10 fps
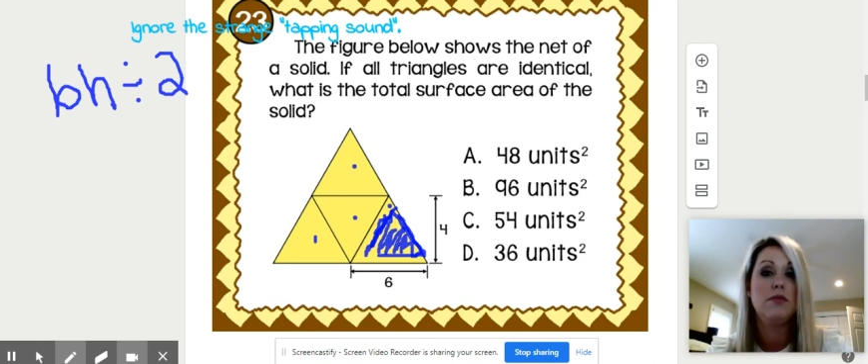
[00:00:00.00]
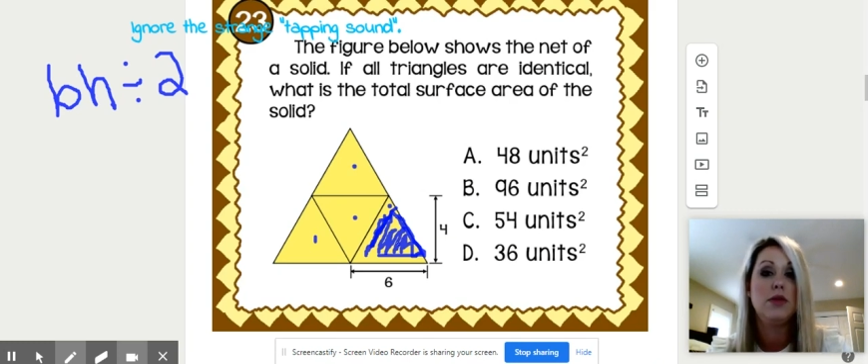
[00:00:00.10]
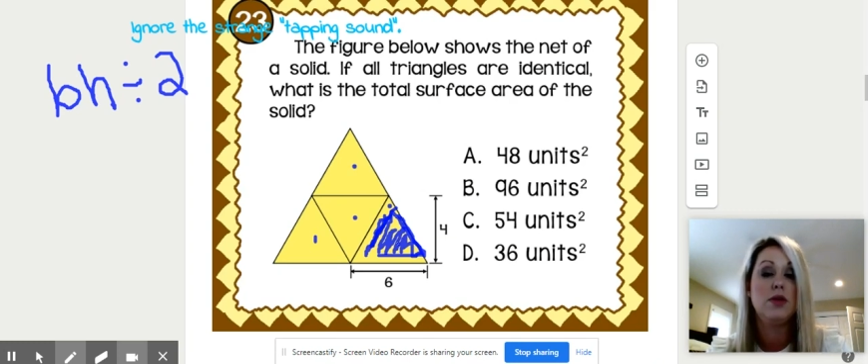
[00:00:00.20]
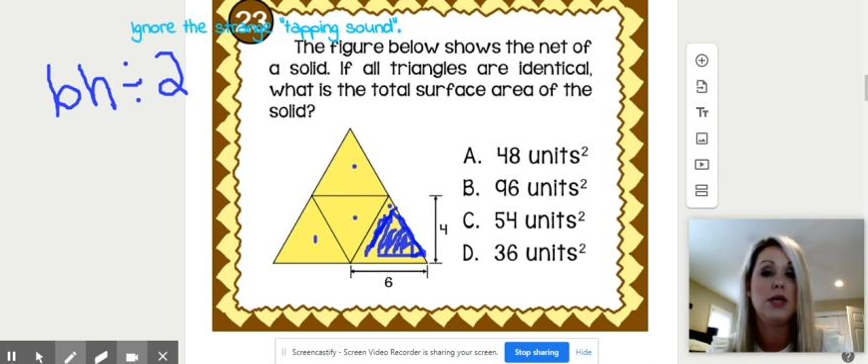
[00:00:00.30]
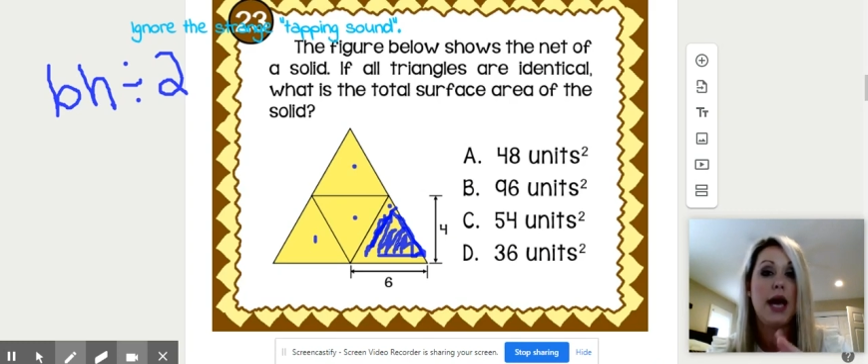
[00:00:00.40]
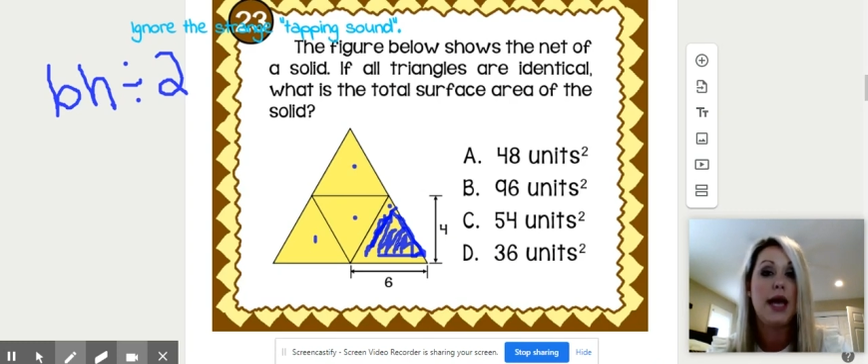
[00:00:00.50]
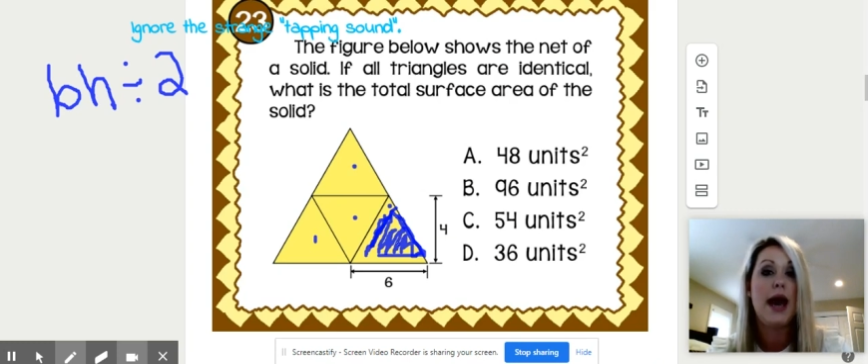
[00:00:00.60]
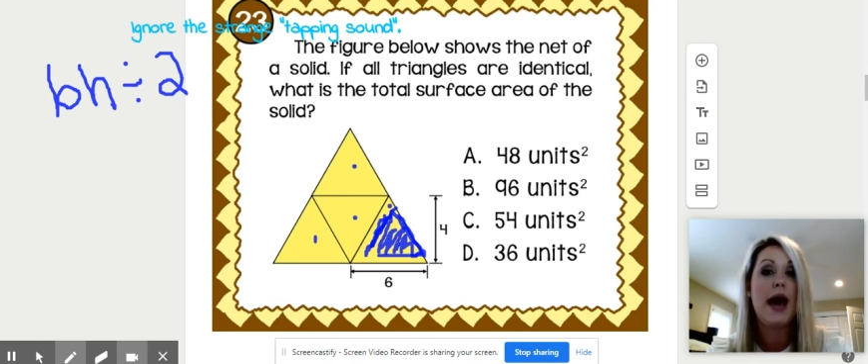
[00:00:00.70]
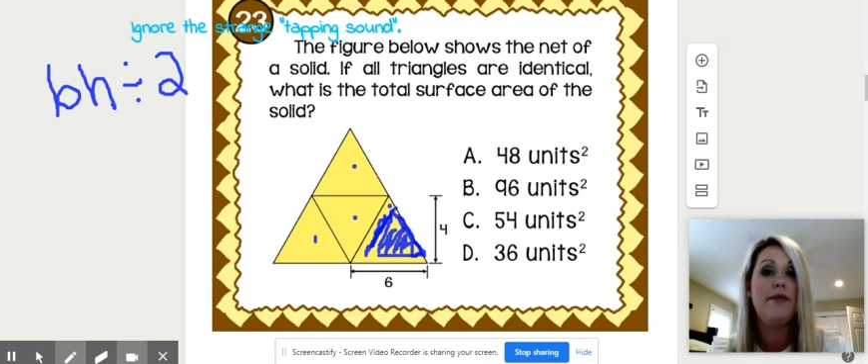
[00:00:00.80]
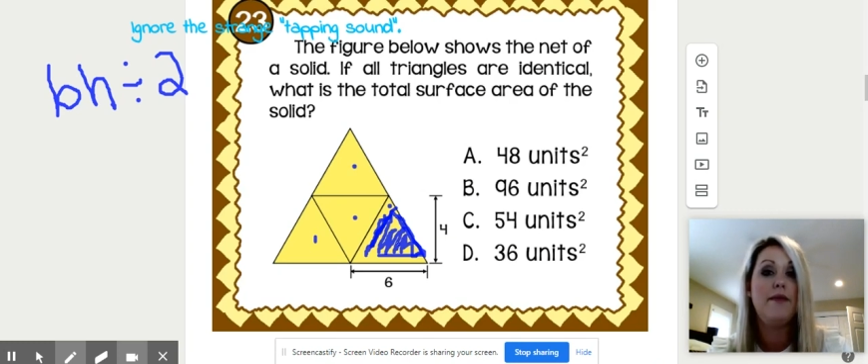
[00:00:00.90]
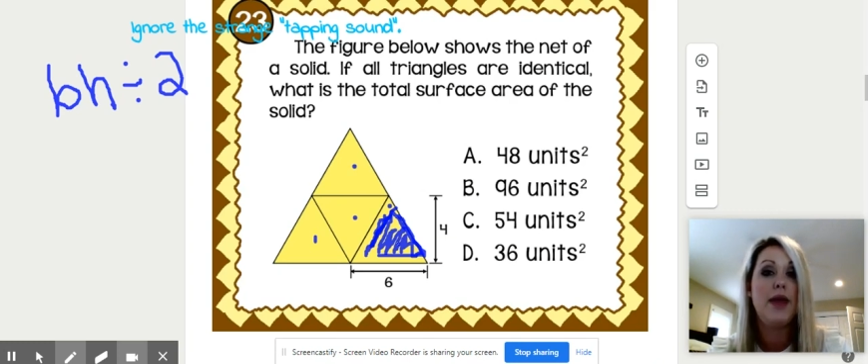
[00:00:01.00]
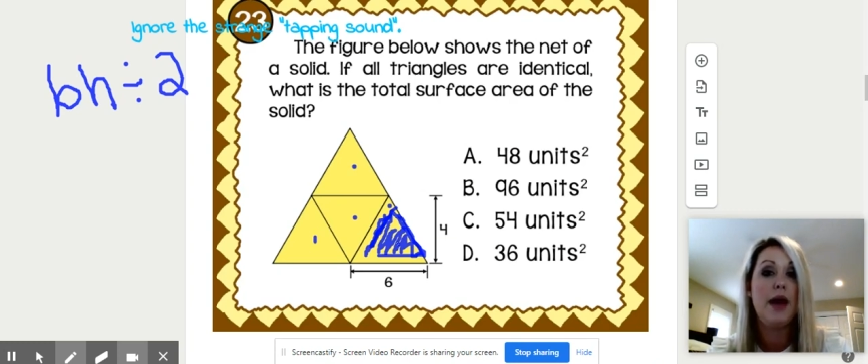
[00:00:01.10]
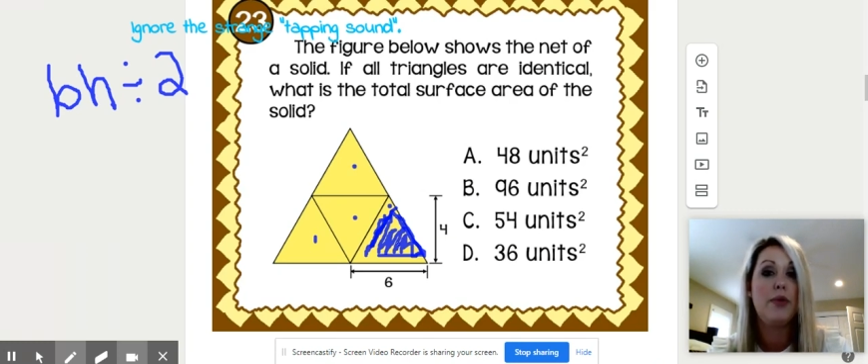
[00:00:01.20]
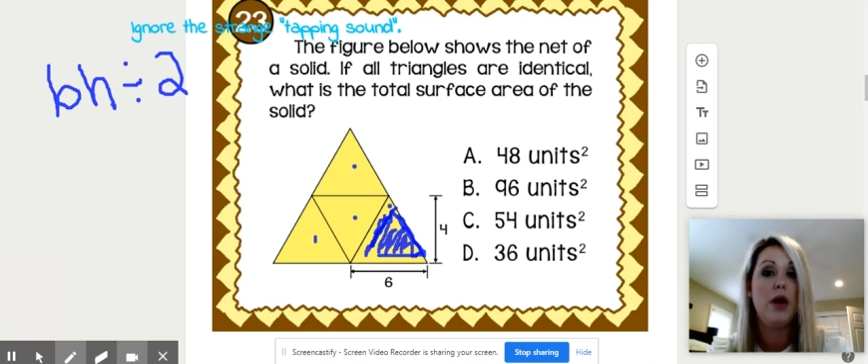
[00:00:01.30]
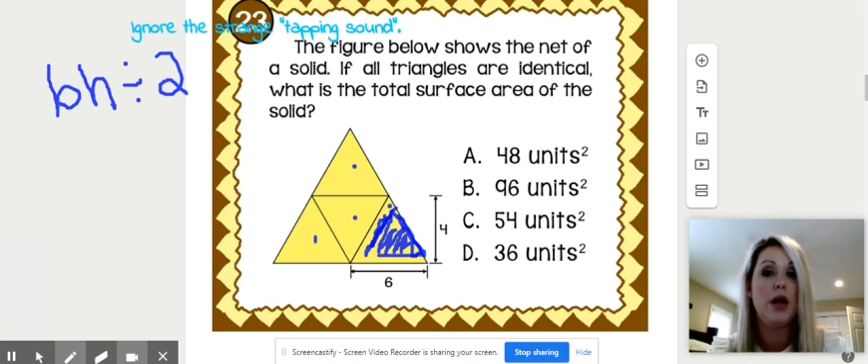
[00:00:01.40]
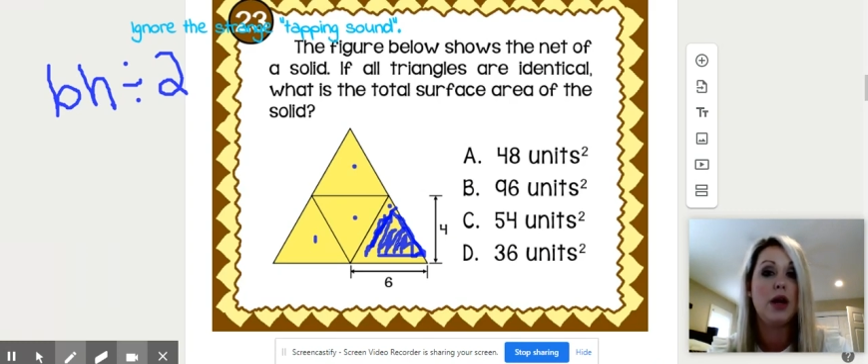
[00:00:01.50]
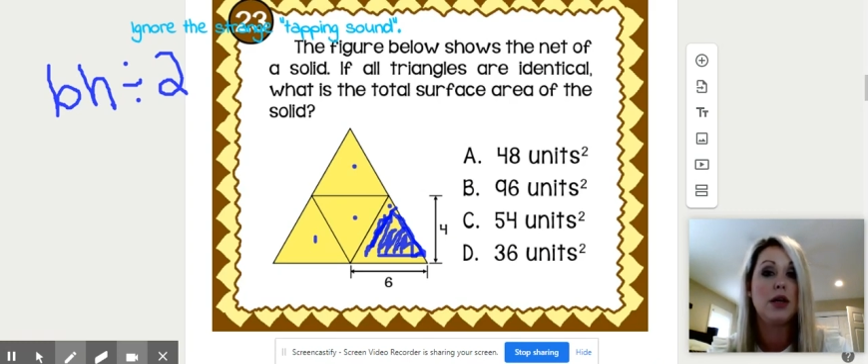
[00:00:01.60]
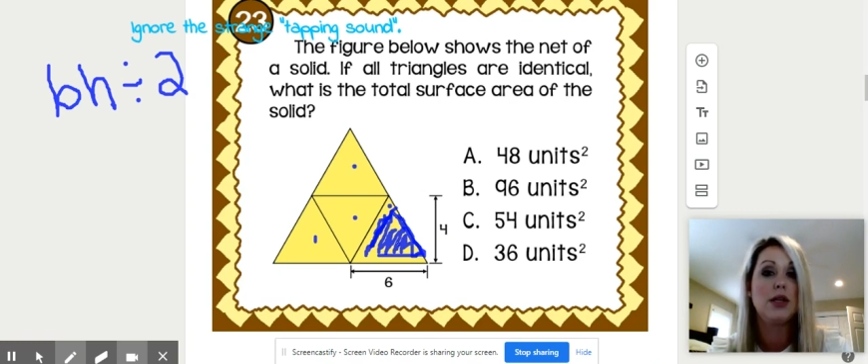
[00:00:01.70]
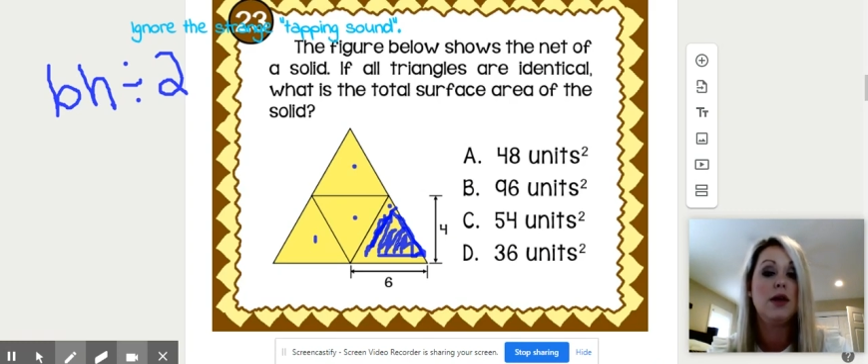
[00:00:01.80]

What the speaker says: So take half of that product.